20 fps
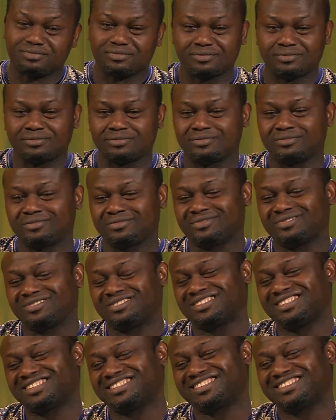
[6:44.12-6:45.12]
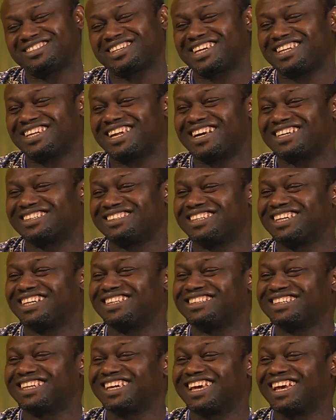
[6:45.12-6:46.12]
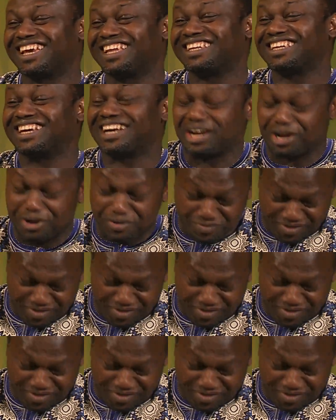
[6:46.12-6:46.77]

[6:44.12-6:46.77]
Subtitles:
You can ask that again. I